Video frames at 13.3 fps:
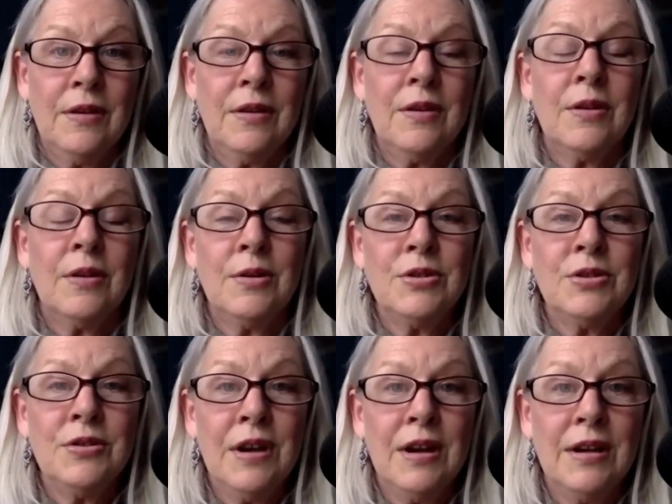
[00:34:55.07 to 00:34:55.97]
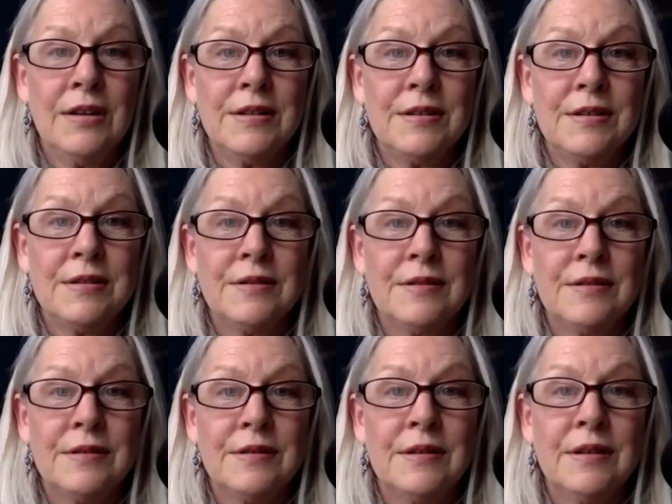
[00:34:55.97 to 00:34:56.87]
Close your eyes
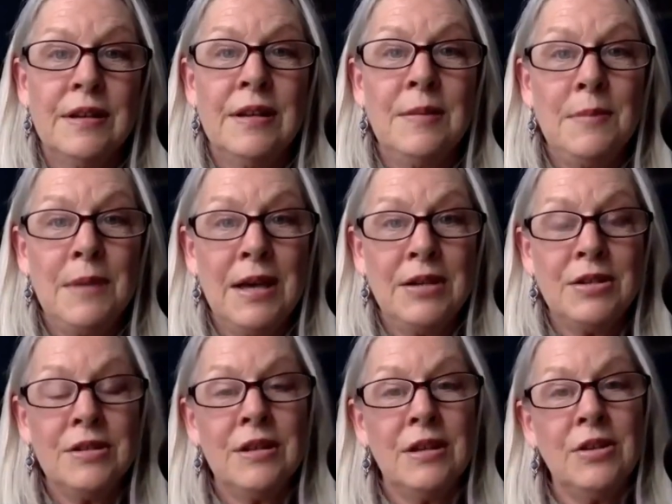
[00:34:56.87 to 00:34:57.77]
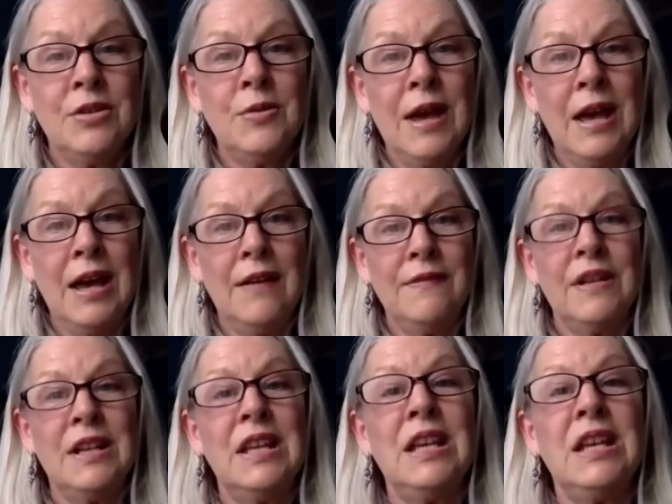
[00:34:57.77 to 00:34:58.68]
and imagine that you have
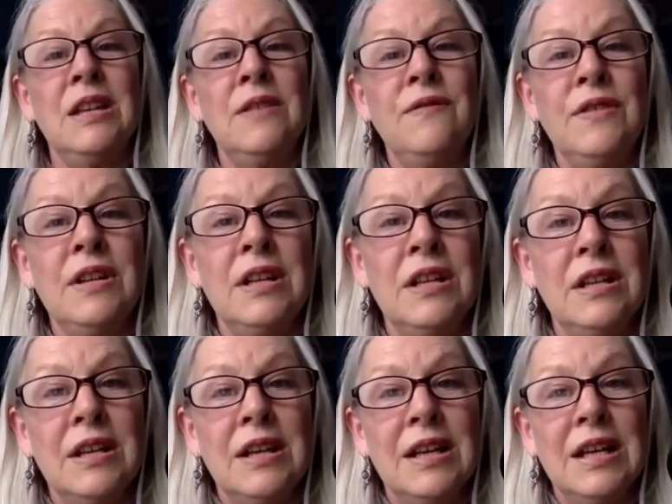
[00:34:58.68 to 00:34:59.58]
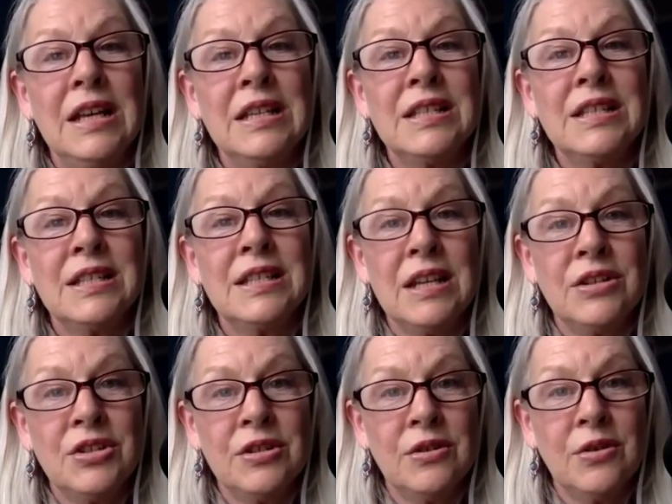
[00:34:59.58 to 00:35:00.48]
an infinite
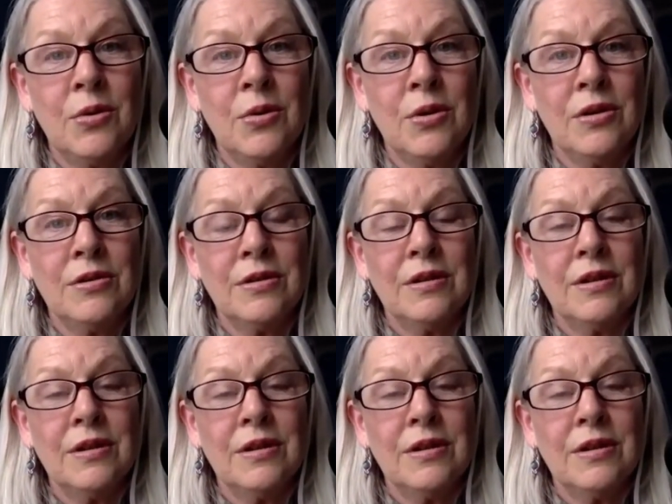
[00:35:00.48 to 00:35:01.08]
extension cord,